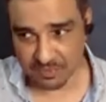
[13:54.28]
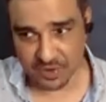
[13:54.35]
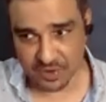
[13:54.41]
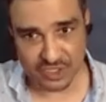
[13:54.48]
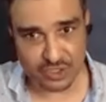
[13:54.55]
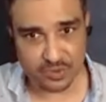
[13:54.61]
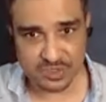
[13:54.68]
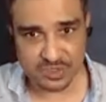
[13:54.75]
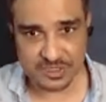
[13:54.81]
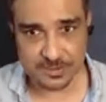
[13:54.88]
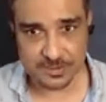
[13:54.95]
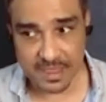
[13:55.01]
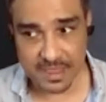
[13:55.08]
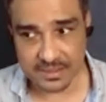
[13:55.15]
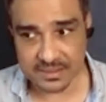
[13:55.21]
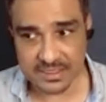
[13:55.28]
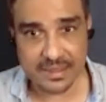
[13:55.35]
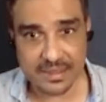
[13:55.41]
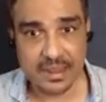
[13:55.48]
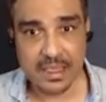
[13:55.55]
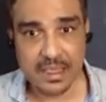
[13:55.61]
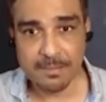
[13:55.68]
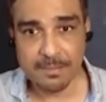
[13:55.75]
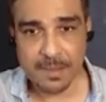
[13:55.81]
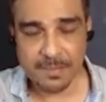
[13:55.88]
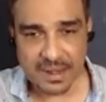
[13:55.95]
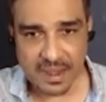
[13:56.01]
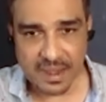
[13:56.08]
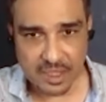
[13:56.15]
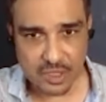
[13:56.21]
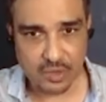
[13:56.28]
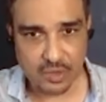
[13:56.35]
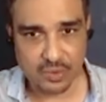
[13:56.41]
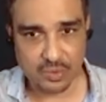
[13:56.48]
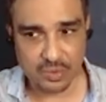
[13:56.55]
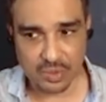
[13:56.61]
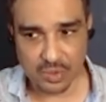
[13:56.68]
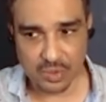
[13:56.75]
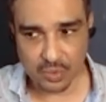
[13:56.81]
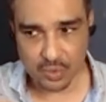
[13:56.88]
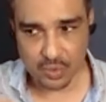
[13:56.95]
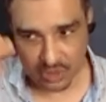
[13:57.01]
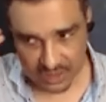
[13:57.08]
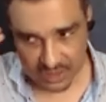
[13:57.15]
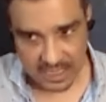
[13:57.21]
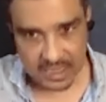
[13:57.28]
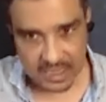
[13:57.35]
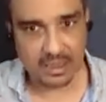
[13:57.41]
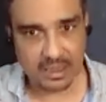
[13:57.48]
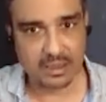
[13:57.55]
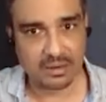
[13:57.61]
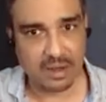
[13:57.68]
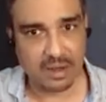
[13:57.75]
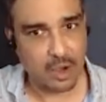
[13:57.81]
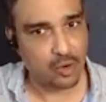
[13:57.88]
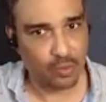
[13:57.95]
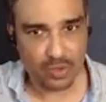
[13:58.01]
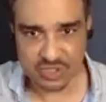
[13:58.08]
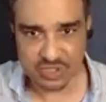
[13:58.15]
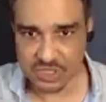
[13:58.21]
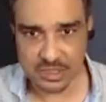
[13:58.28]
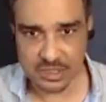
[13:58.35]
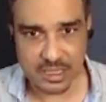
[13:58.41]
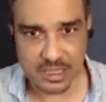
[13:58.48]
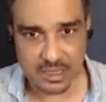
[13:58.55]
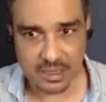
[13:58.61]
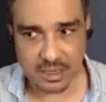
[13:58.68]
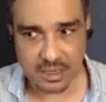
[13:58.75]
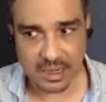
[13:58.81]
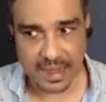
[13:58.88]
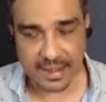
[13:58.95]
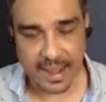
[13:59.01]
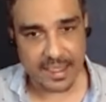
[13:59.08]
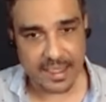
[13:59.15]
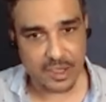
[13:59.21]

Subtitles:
the pressure is immense. And people like you, you know, who think. Rahul was a thinker. And